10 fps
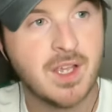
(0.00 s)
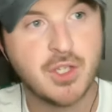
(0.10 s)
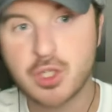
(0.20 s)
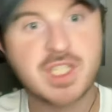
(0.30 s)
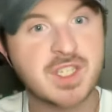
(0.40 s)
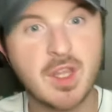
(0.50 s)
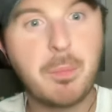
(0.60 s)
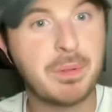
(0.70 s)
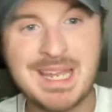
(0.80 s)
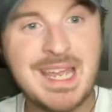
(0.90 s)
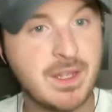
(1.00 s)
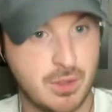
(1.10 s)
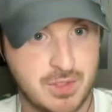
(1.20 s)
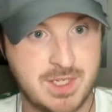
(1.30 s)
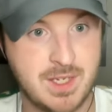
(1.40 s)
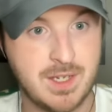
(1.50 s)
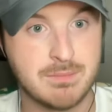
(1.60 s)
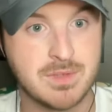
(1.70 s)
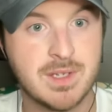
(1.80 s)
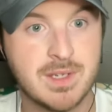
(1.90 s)
you're still playing those
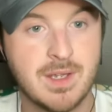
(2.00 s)
teams.